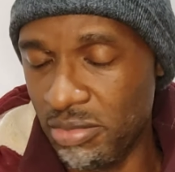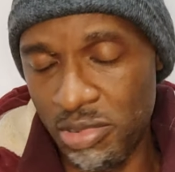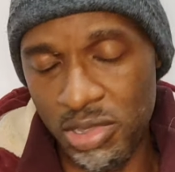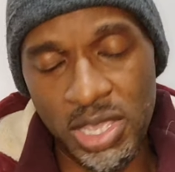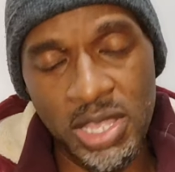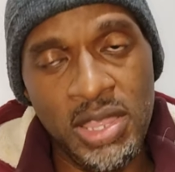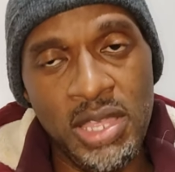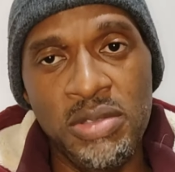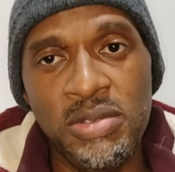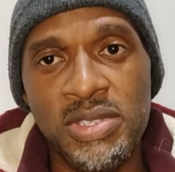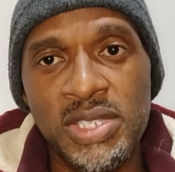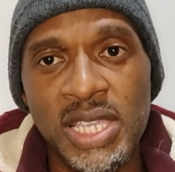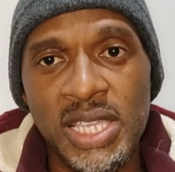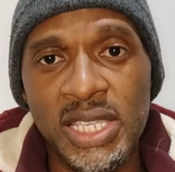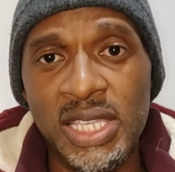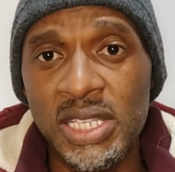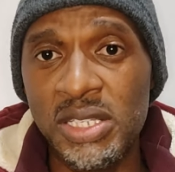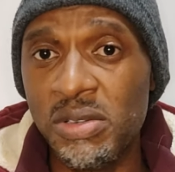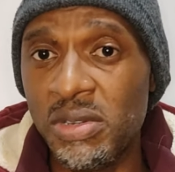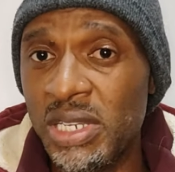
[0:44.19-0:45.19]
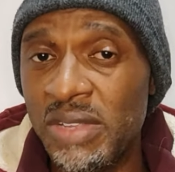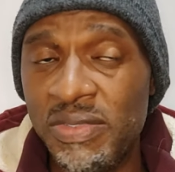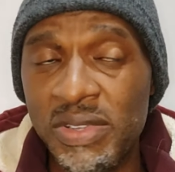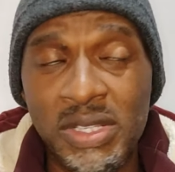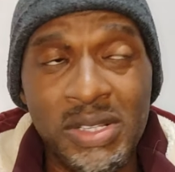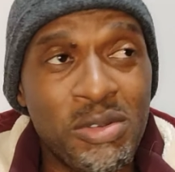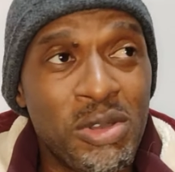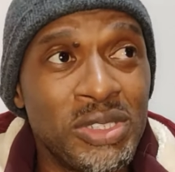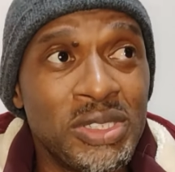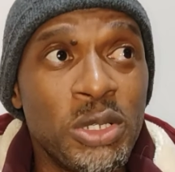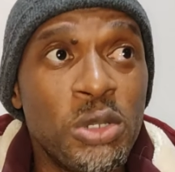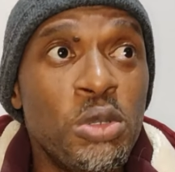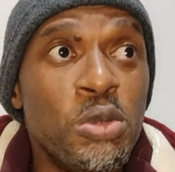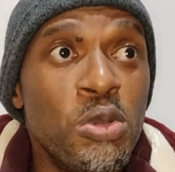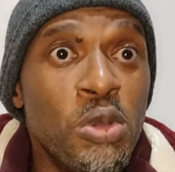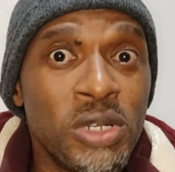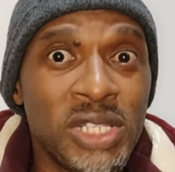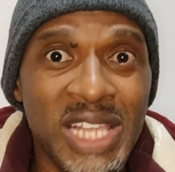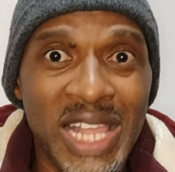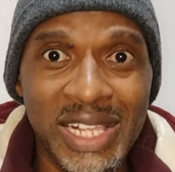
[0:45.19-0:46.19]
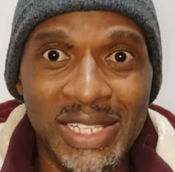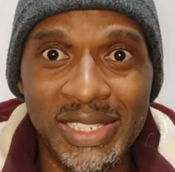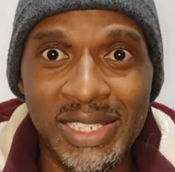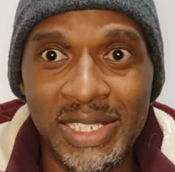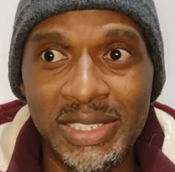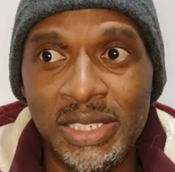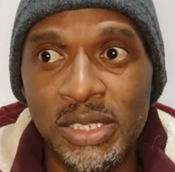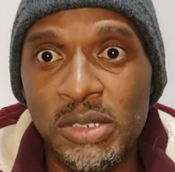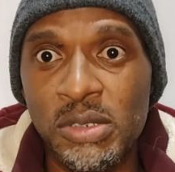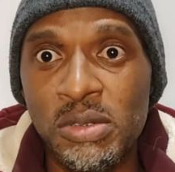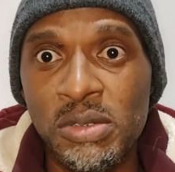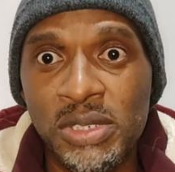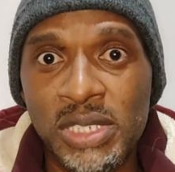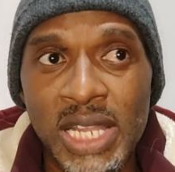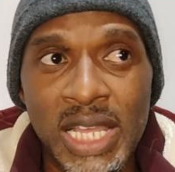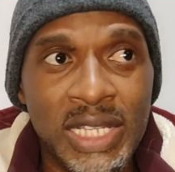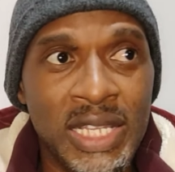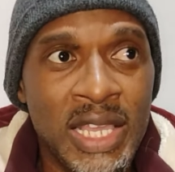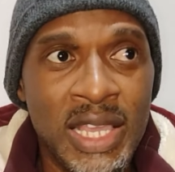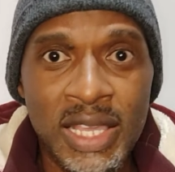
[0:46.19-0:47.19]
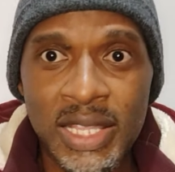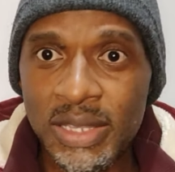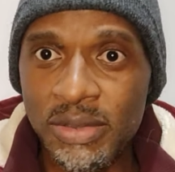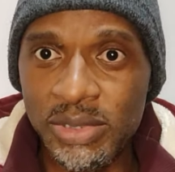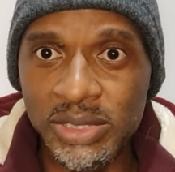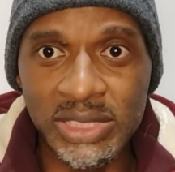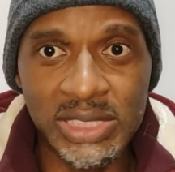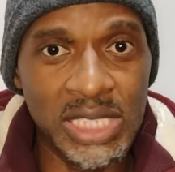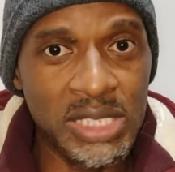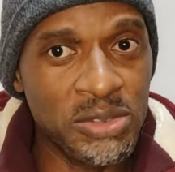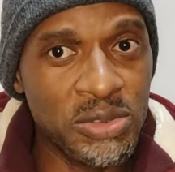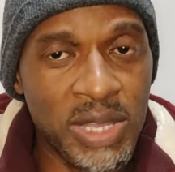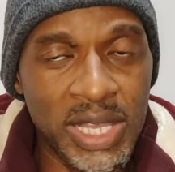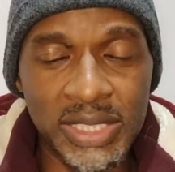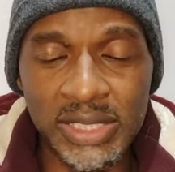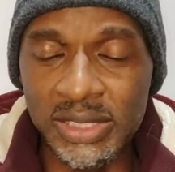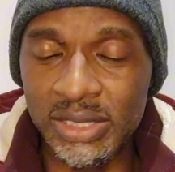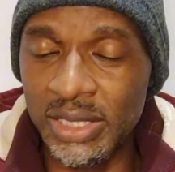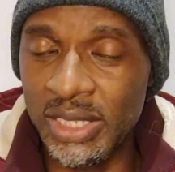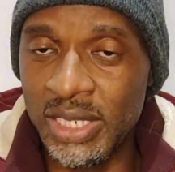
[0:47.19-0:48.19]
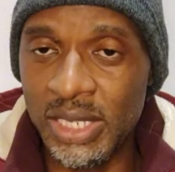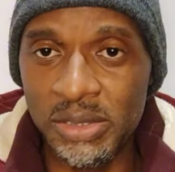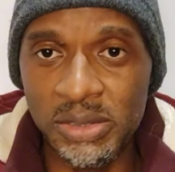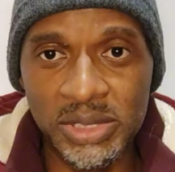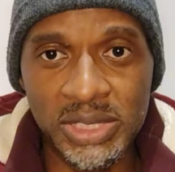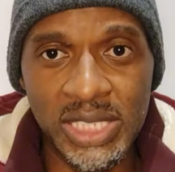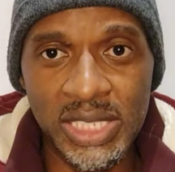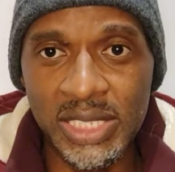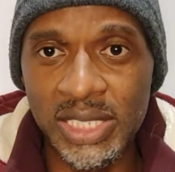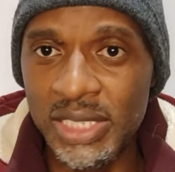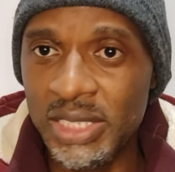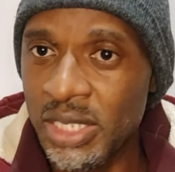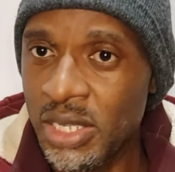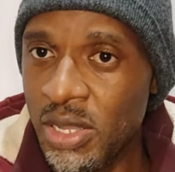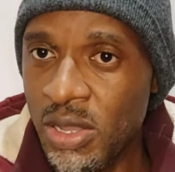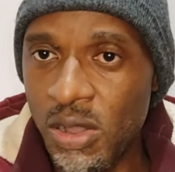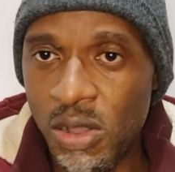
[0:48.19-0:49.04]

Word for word: Either you take it or leave it because it looked like that. It looked like they were saying that either you take it